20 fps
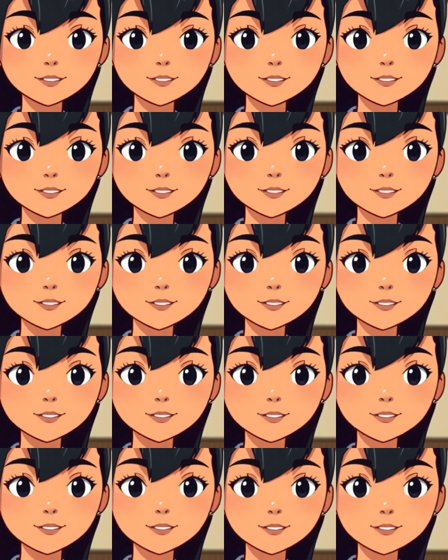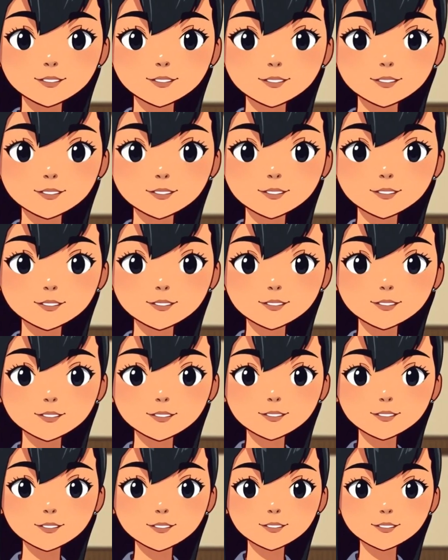perfectly with my recovery.
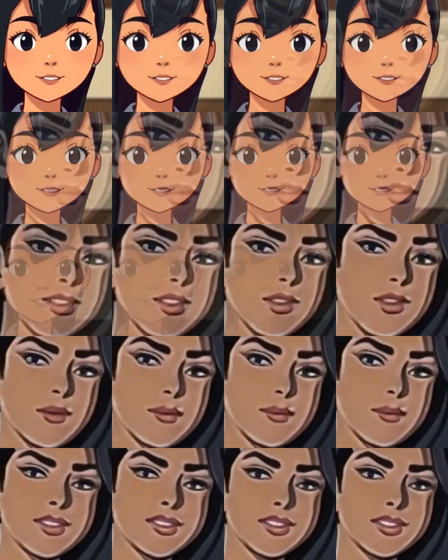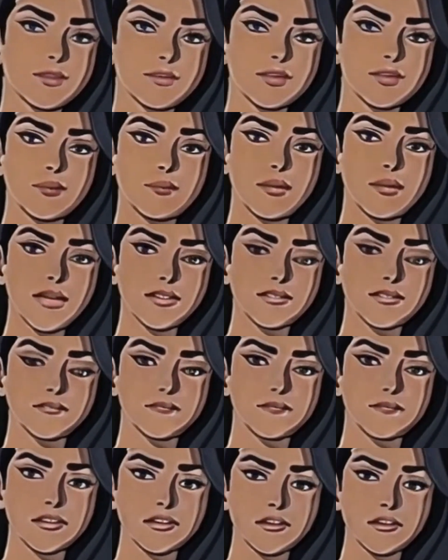It wasn't going to be something
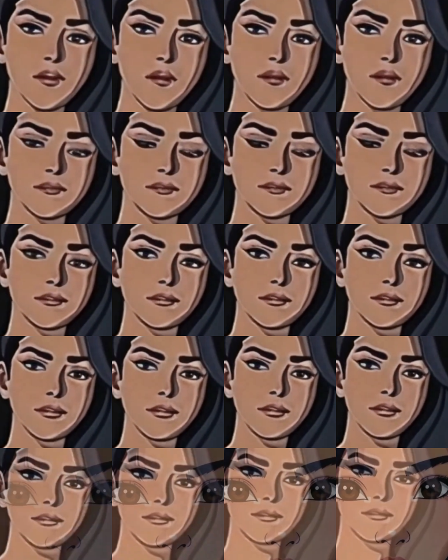passive like golf. It